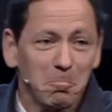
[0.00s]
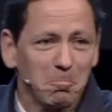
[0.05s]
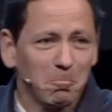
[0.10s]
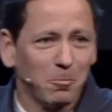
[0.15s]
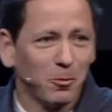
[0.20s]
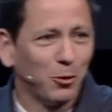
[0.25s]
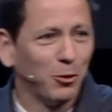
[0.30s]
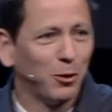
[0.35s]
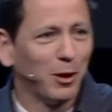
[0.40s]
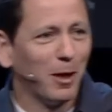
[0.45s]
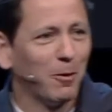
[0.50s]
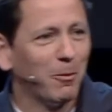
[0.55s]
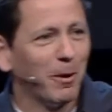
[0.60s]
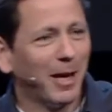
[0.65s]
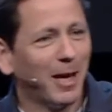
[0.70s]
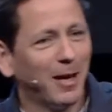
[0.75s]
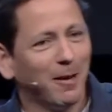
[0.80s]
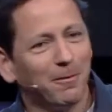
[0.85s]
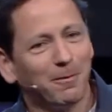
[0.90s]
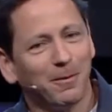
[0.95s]
Today we
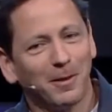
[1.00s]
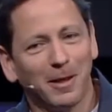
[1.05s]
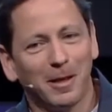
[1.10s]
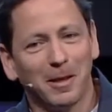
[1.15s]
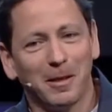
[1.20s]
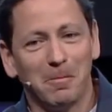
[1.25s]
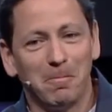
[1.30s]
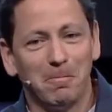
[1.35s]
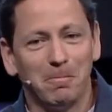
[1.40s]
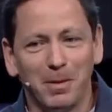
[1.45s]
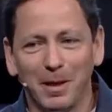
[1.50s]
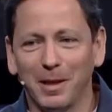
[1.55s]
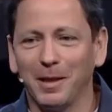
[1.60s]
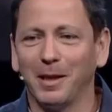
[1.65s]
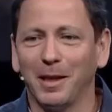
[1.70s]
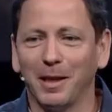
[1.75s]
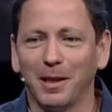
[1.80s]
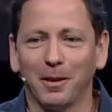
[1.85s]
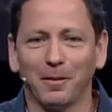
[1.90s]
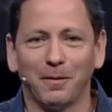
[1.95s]
have big
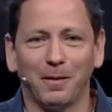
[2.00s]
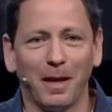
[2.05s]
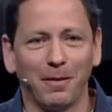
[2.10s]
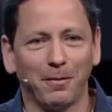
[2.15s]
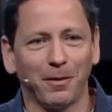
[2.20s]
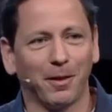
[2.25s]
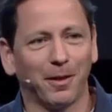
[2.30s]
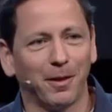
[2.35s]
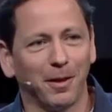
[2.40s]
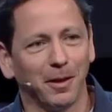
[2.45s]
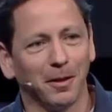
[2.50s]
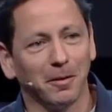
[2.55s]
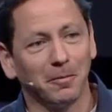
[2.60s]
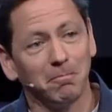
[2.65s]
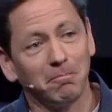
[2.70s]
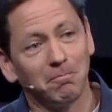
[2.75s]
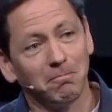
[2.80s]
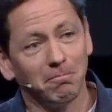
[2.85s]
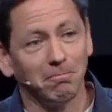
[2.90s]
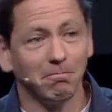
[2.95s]
data of everything,
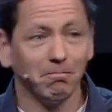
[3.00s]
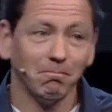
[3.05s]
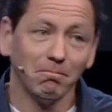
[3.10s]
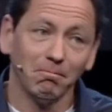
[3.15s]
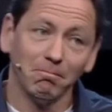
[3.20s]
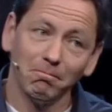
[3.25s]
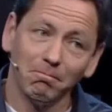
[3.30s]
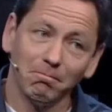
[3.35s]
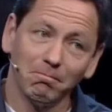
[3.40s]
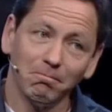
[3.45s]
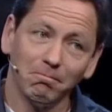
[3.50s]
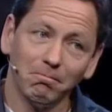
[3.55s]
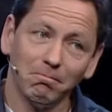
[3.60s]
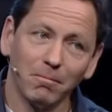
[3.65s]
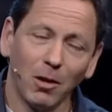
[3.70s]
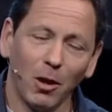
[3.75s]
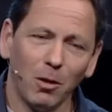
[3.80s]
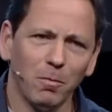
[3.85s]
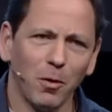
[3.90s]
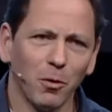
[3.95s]

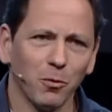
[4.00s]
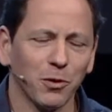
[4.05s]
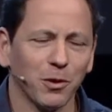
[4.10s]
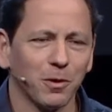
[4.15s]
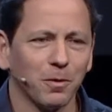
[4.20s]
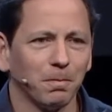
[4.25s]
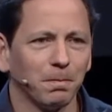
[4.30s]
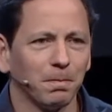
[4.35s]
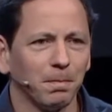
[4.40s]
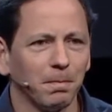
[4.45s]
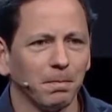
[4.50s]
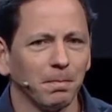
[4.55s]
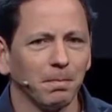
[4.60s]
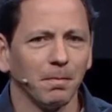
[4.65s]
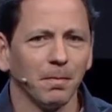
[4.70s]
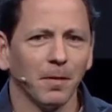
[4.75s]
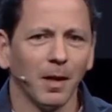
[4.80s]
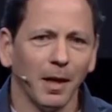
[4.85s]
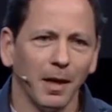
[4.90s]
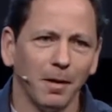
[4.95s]
almost.
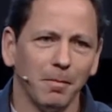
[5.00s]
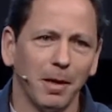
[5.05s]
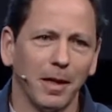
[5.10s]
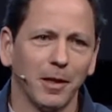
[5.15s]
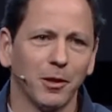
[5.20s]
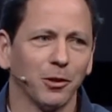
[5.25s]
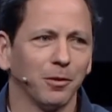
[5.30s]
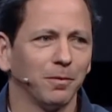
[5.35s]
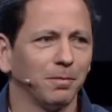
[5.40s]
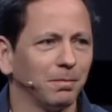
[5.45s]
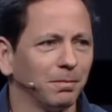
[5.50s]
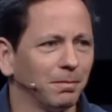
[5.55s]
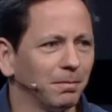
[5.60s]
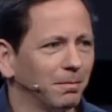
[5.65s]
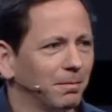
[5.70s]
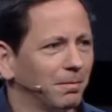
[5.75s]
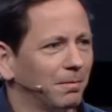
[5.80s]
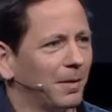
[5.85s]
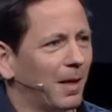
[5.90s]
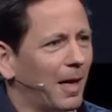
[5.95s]
Imagine
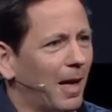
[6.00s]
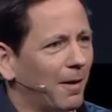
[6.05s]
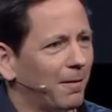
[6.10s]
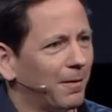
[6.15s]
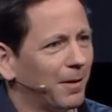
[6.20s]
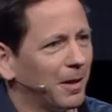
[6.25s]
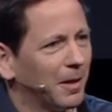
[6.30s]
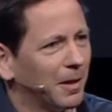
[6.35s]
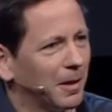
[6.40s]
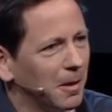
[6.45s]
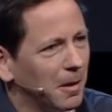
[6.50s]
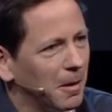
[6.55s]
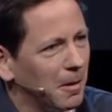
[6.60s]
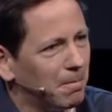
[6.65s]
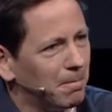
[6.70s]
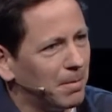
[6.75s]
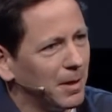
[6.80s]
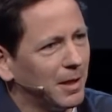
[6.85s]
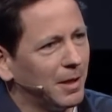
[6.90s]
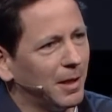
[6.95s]
having a
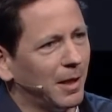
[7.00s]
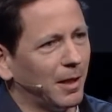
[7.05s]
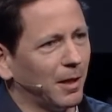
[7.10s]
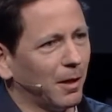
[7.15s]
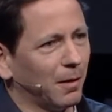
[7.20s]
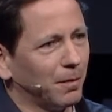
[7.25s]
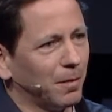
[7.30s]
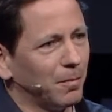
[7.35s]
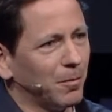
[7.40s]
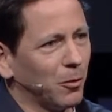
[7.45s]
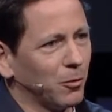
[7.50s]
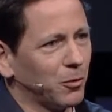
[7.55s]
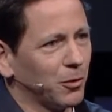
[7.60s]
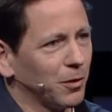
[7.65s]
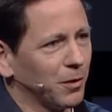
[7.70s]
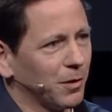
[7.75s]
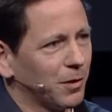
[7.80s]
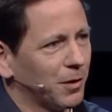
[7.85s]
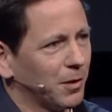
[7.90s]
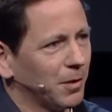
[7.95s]
big data of
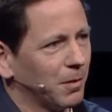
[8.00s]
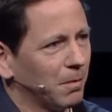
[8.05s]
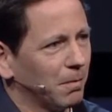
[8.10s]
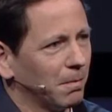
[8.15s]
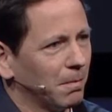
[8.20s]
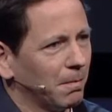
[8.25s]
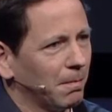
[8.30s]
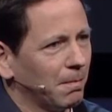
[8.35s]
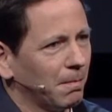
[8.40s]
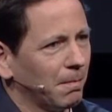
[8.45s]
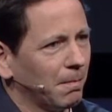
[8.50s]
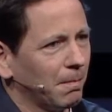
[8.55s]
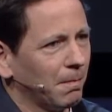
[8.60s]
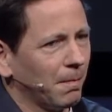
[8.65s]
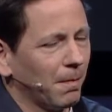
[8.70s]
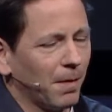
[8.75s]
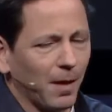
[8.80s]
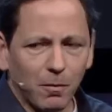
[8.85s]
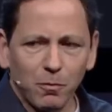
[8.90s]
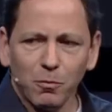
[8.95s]
emotions.
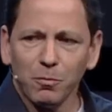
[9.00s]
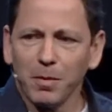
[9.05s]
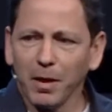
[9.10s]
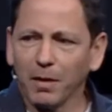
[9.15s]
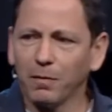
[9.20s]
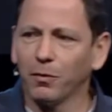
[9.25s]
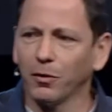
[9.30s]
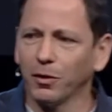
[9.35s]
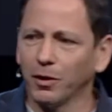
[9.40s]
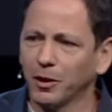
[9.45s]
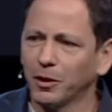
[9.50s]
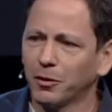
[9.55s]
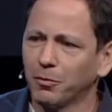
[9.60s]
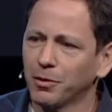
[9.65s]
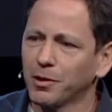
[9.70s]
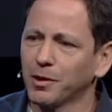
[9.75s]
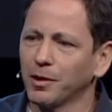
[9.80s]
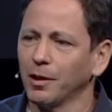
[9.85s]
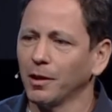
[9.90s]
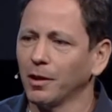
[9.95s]
That would make for an
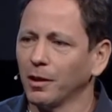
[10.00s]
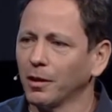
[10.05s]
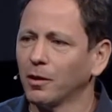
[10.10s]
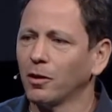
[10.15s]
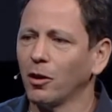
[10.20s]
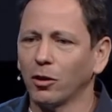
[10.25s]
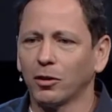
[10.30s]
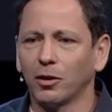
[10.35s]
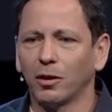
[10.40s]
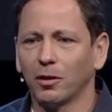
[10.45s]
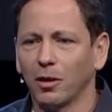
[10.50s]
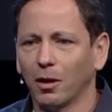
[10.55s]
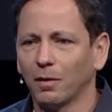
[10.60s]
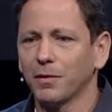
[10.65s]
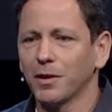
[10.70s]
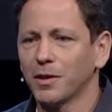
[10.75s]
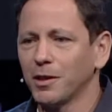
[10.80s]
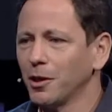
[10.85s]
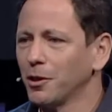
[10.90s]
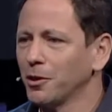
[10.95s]
interesting cocktail
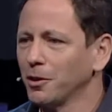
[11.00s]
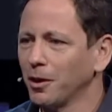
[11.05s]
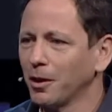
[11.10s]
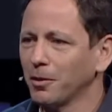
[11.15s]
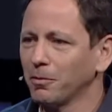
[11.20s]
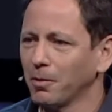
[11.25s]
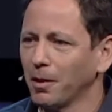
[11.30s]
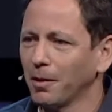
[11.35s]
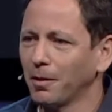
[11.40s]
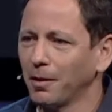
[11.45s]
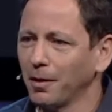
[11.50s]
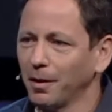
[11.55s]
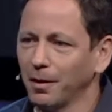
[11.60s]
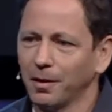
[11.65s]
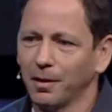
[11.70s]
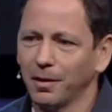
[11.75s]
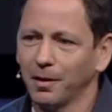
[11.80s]
conversation, Andrew, I think.